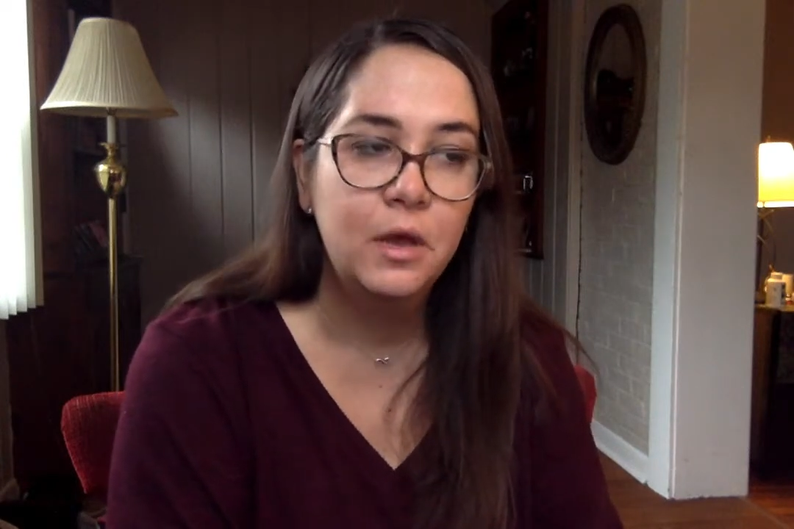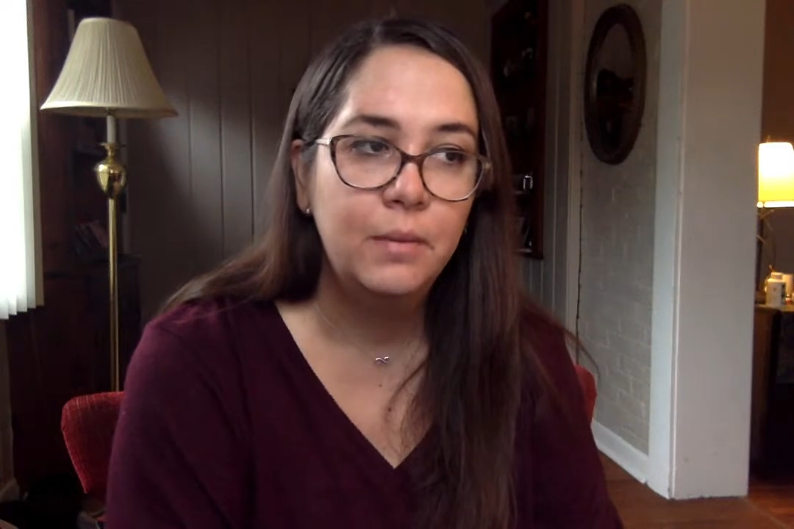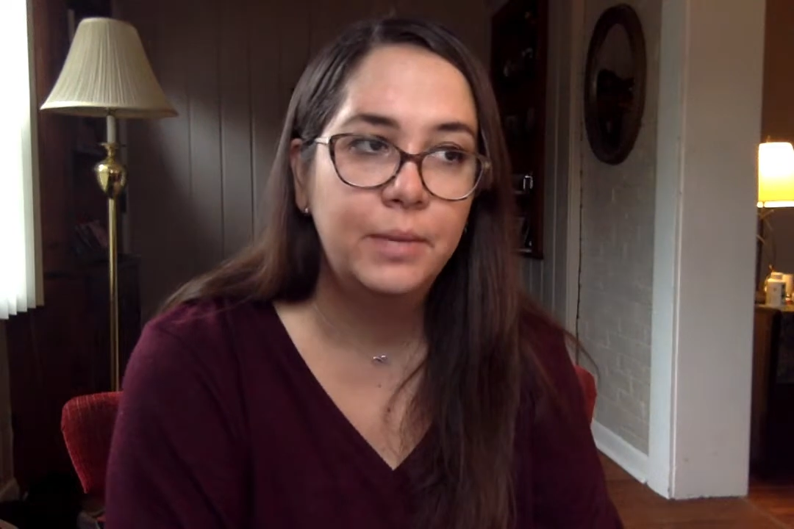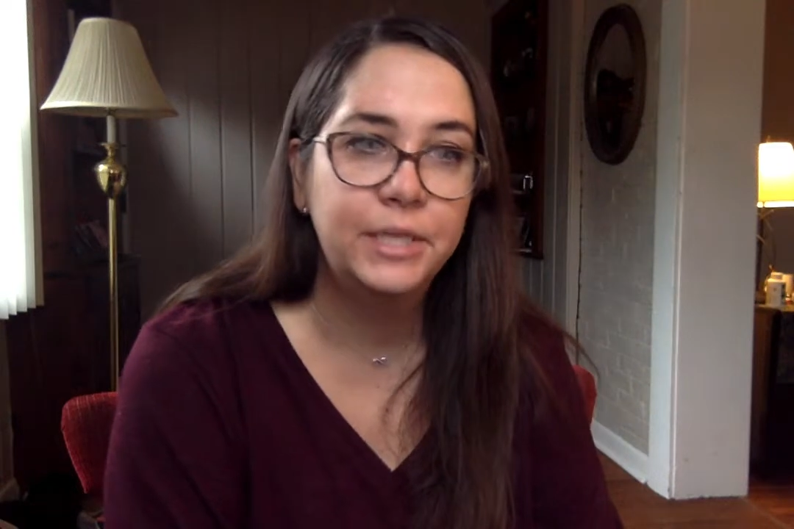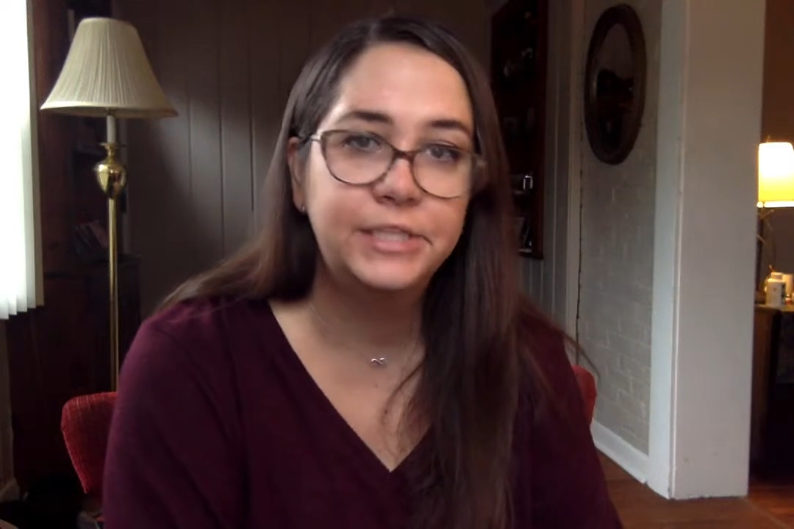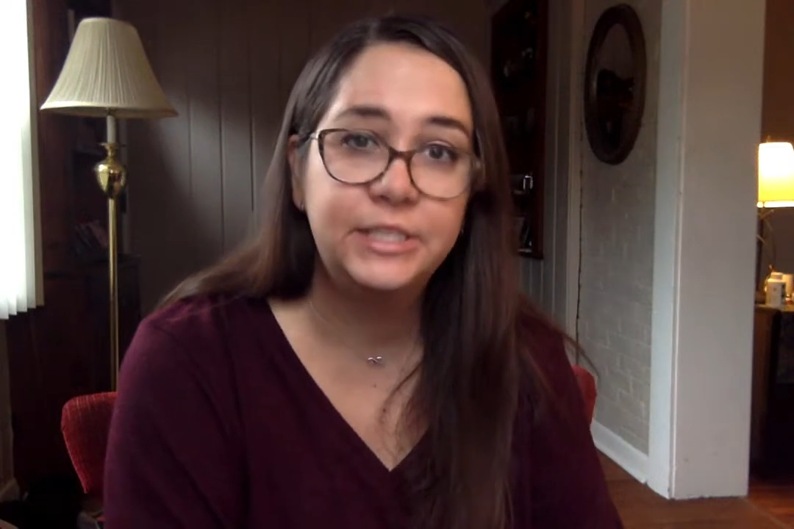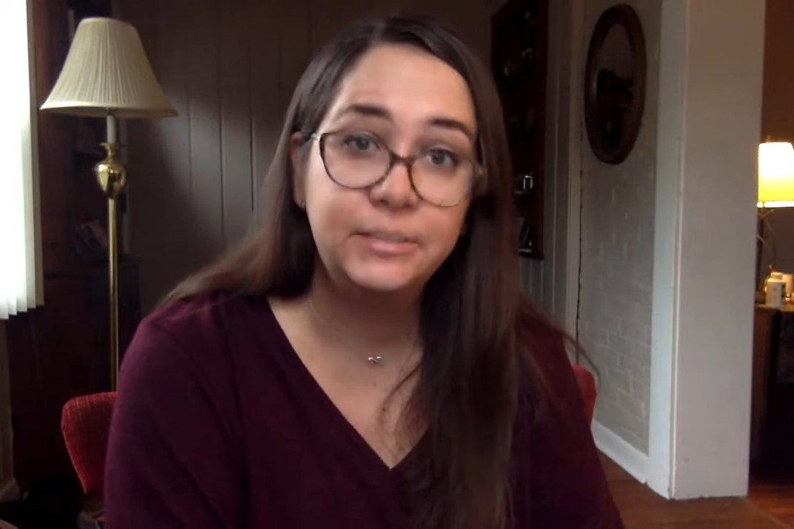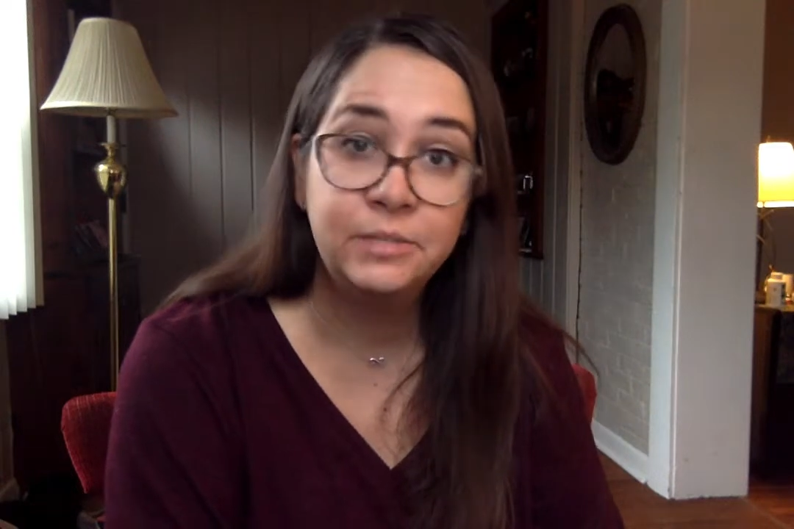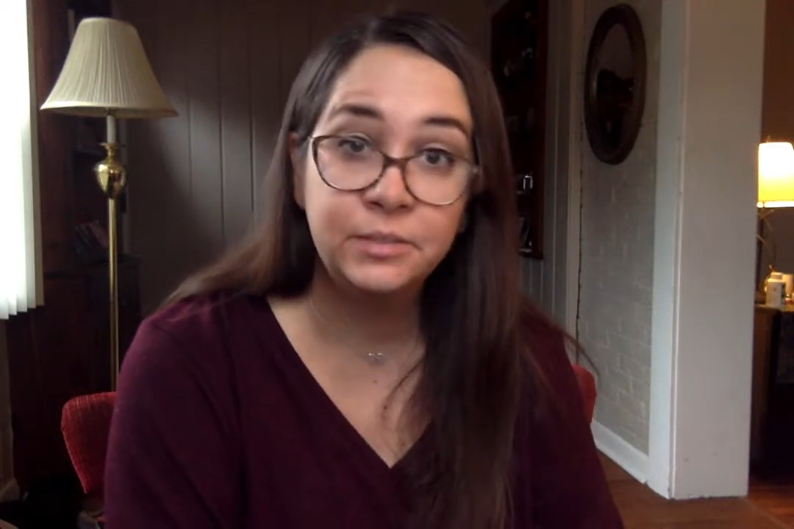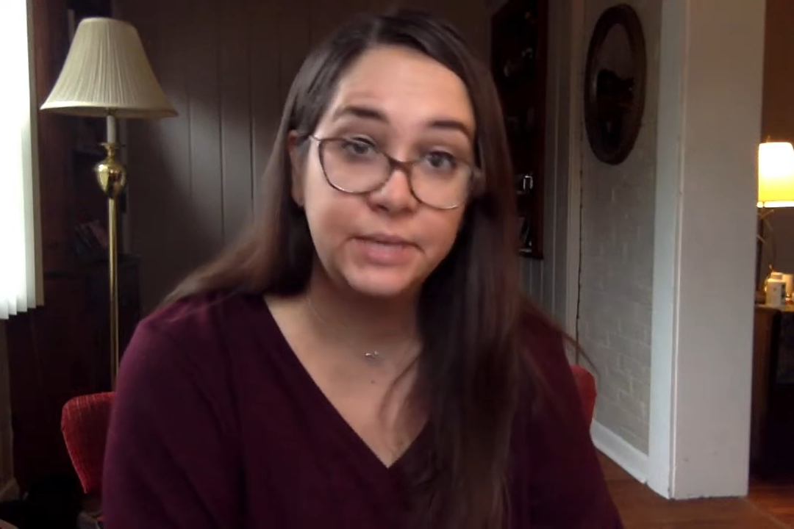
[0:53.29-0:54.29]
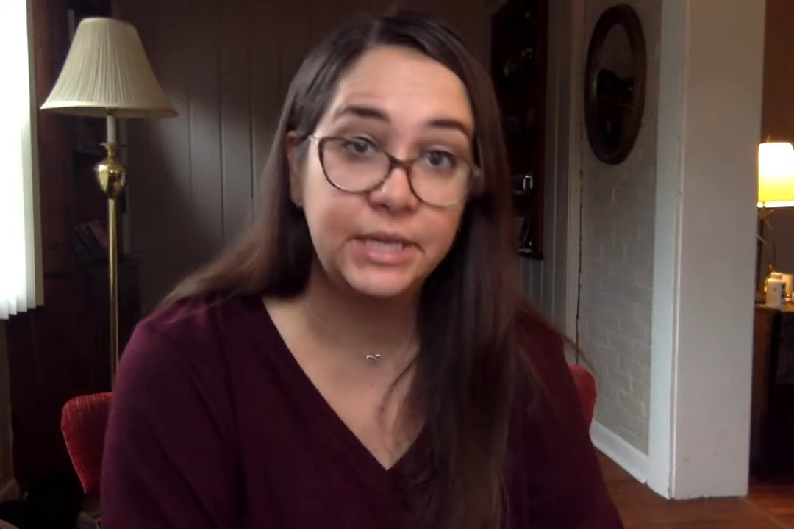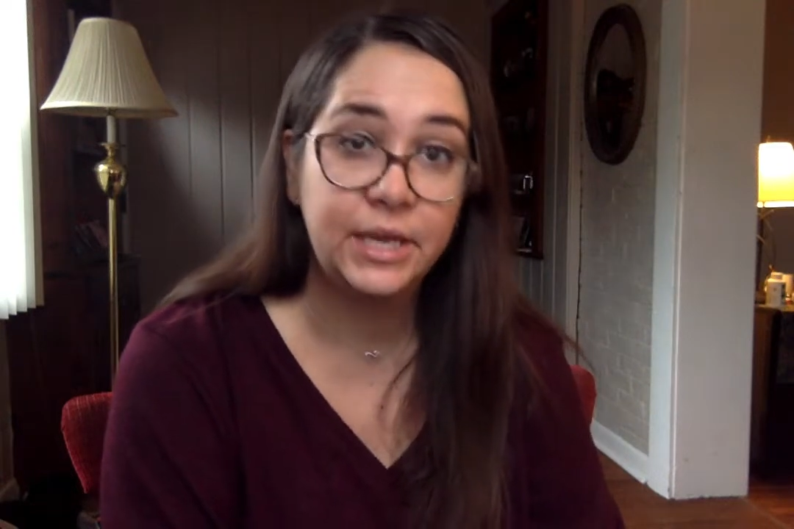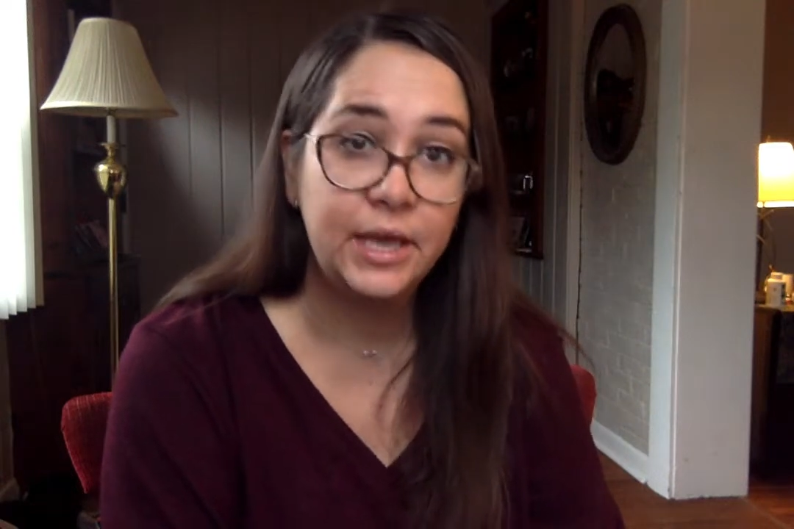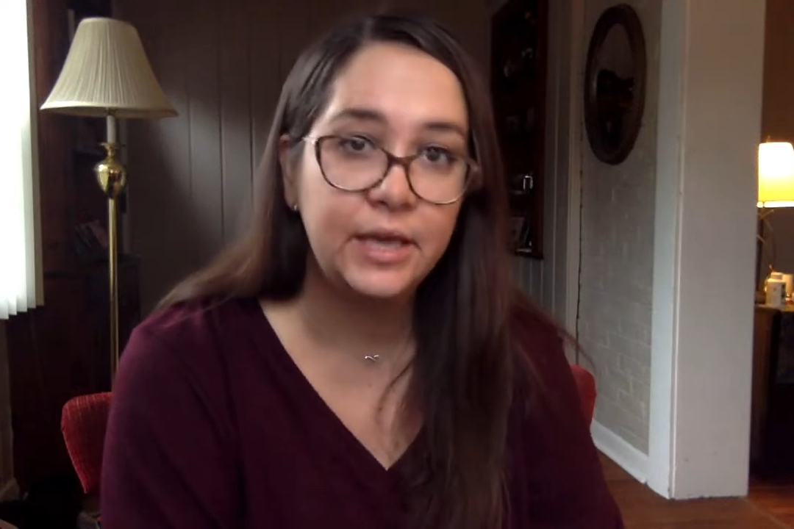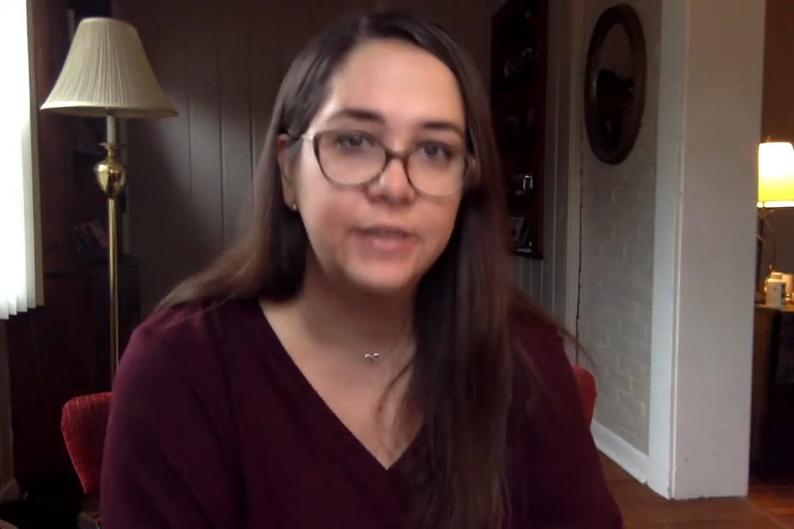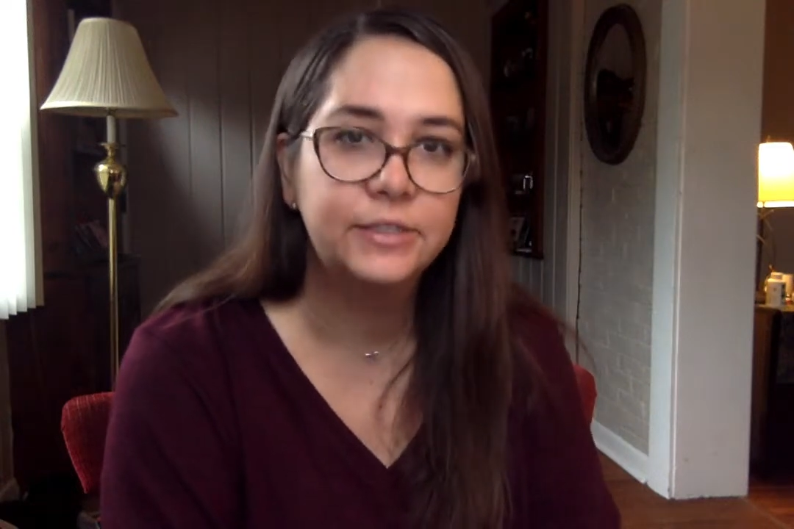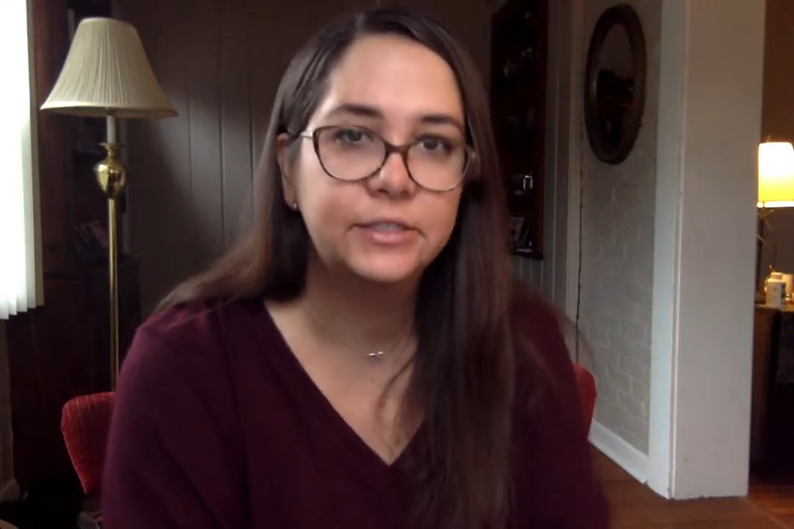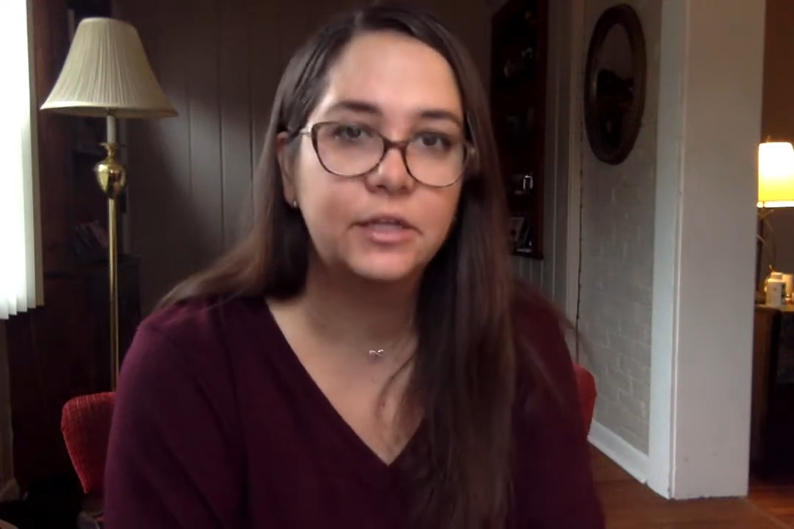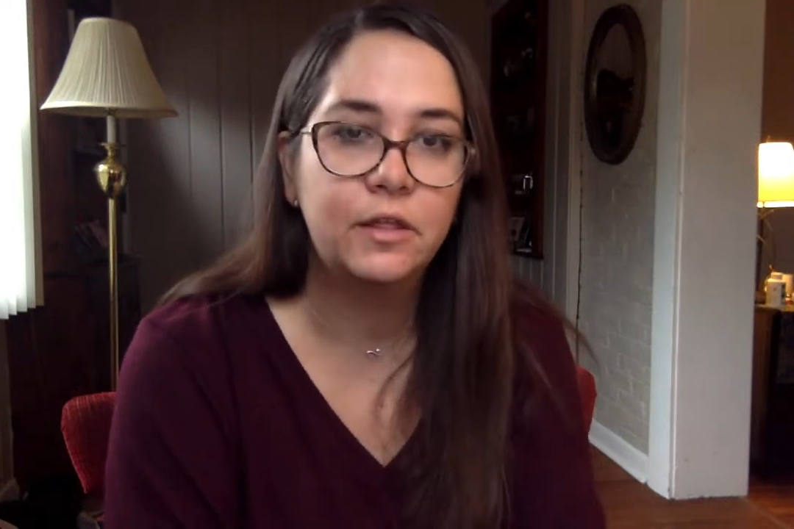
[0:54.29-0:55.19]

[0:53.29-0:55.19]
But it seems to be the case